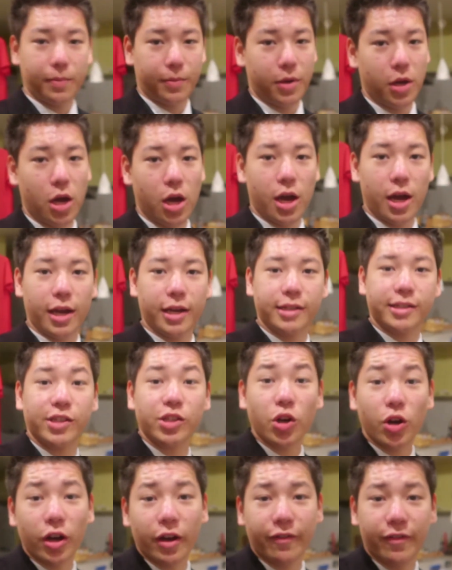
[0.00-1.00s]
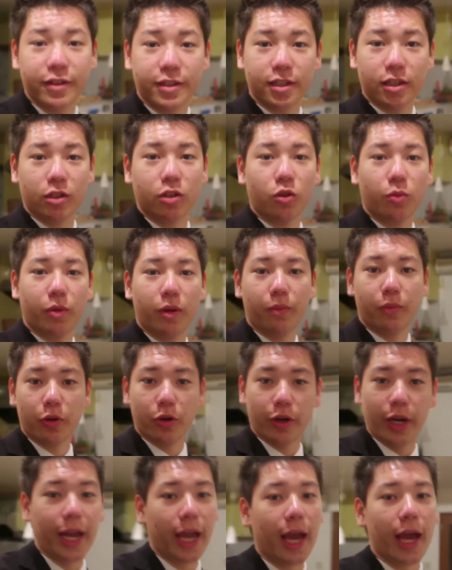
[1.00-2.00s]
up, guys? Sorry if it's a little bit
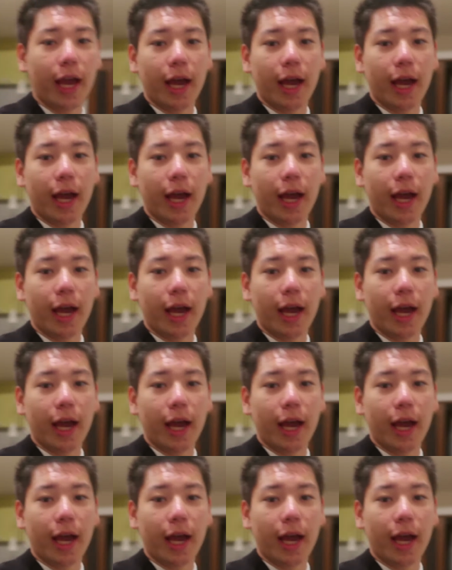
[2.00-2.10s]
blurry.